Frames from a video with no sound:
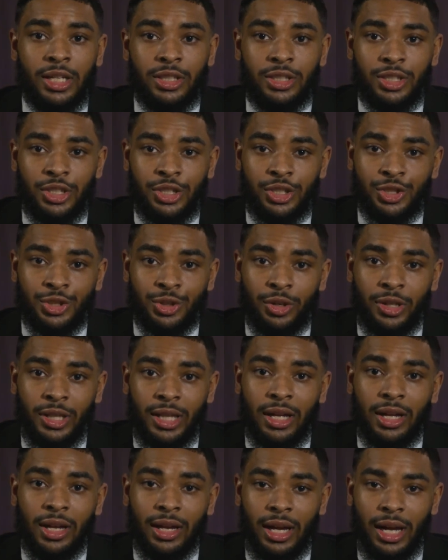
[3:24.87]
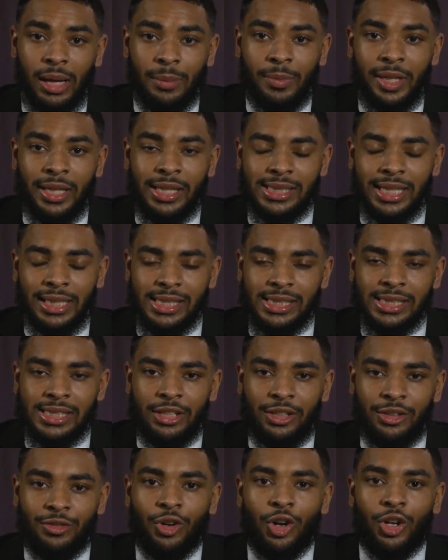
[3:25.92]
to ensure that agape is at the
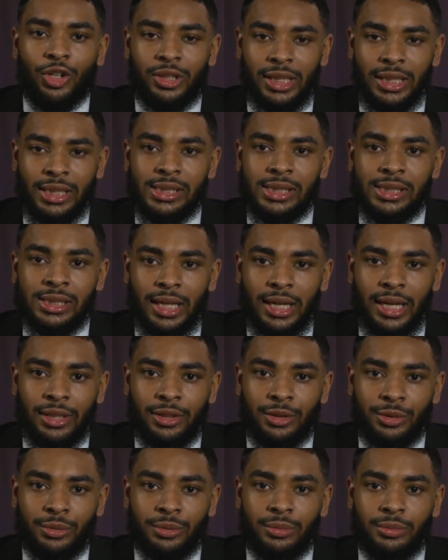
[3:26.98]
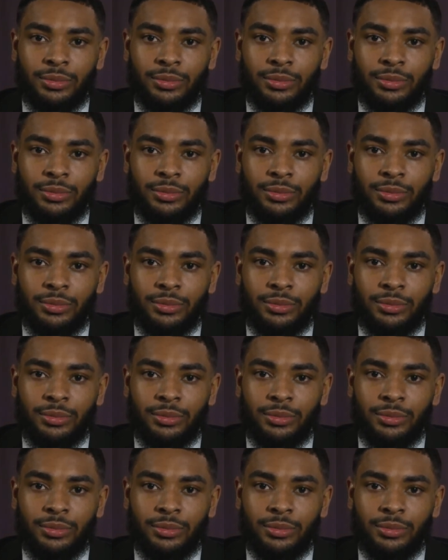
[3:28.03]
center of all things that I do.